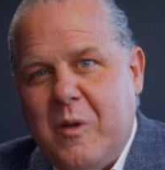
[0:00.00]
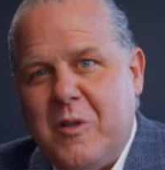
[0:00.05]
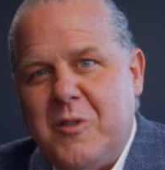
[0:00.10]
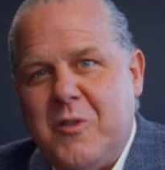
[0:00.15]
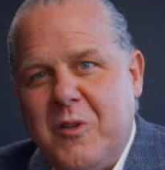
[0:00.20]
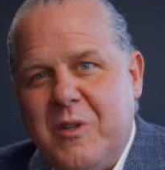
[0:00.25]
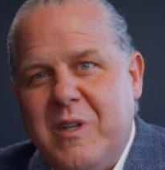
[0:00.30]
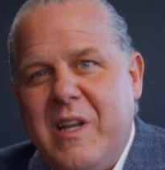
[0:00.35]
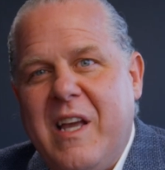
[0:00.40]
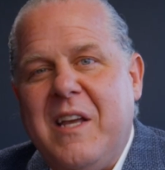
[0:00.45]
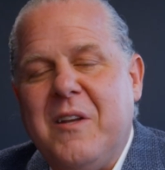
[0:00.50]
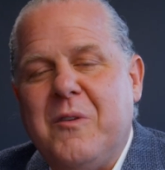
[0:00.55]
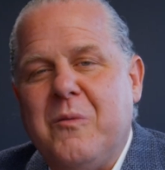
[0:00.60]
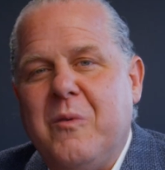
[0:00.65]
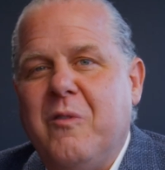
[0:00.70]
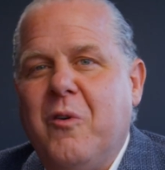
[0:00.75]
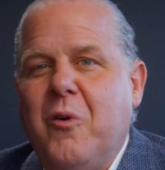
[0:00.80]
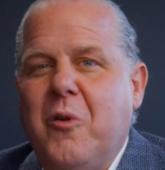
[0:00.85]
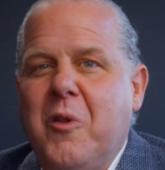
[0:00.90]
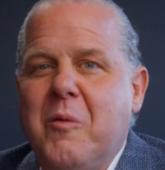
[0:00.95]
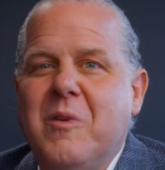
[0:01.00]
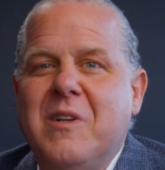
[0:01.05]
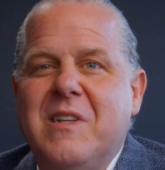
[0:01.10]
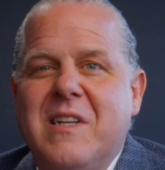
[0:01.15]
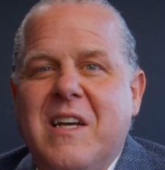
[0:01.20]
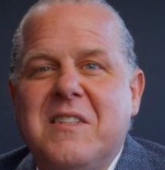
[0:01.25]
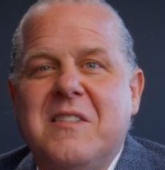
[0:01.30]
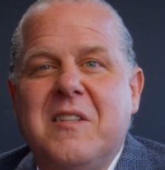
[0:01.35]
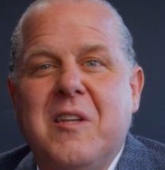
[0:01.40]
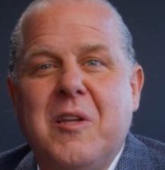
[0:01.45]
to date, we've only been
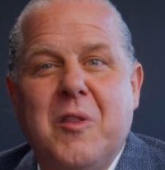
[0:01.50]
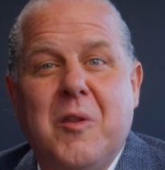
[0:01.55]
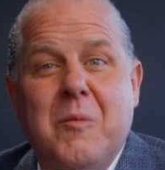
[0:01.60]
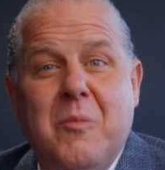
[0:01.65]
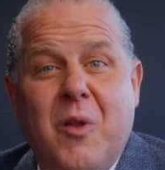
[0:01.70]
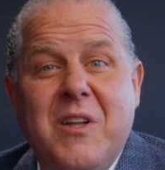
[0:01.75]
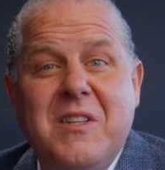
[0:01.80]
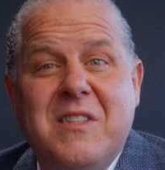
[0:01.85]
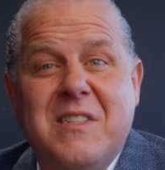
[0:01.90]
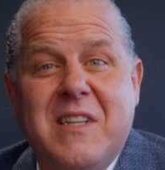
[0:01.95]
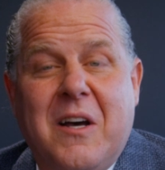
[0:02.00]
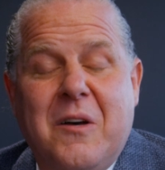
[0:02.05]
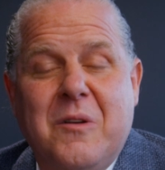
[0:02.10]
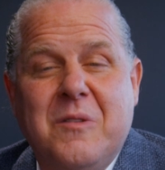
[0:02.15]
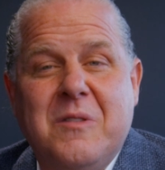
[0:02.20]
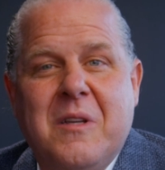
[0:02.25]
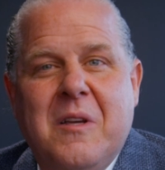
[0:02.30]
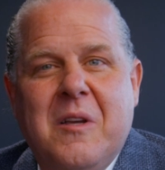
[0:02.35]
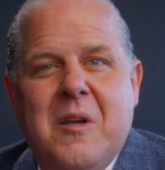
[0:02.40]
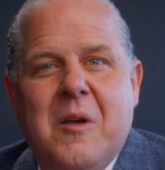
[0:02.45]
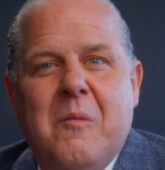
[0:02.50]
testing the blood cells,